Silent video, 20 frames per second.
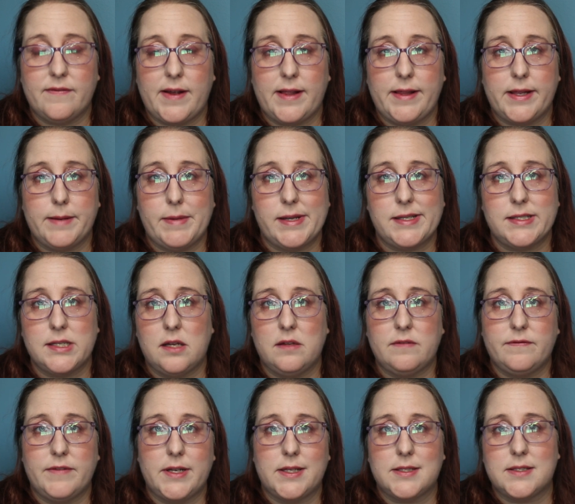filing it
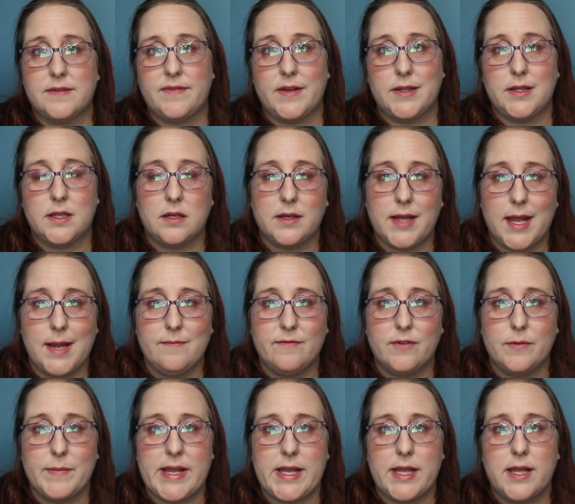myself, and it's a fun little game
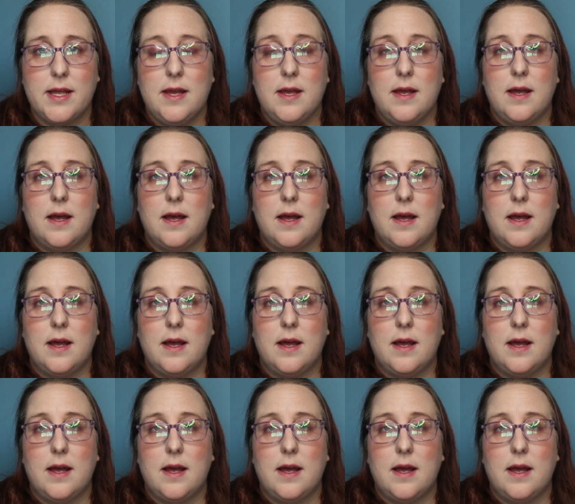for me.